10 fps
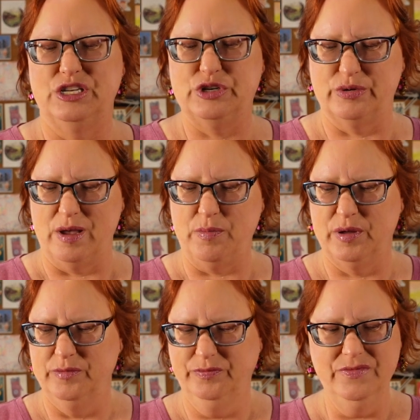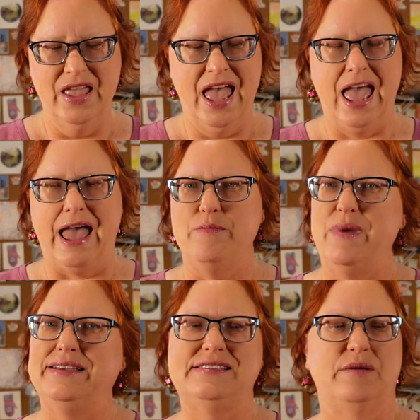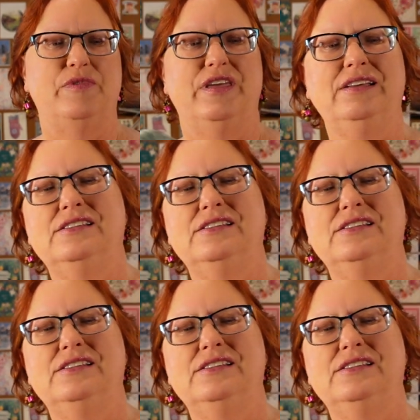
the trip and make something.